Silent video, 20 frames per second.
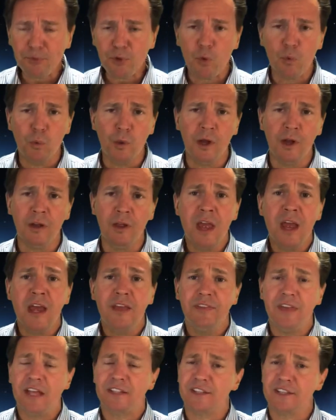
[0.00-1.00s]
Well,
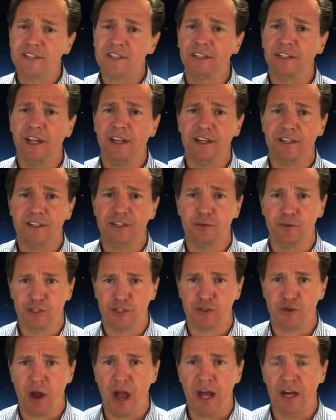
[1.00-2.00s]
that doesn't lend us to a
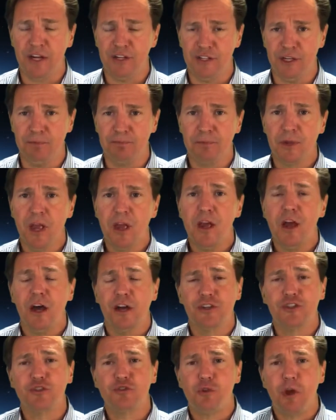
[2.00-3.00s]
strategy.
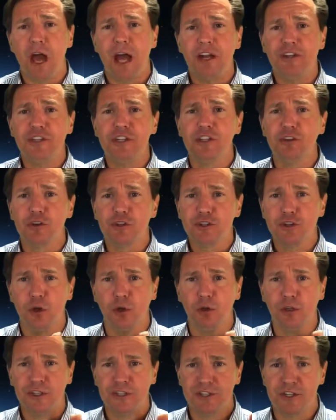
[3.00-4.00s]
A strategy looks
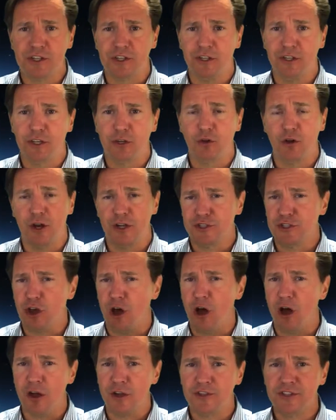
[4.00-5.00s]
holistically across
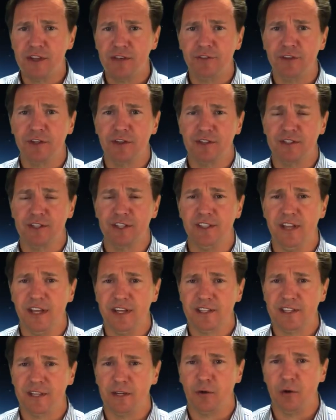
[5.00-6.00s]
all 7 areas of
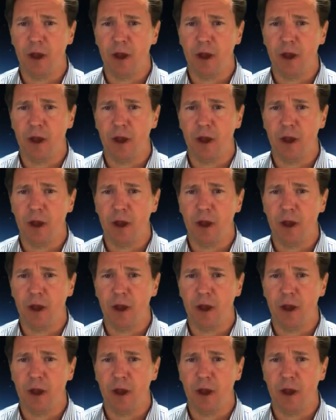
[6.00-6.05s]
data center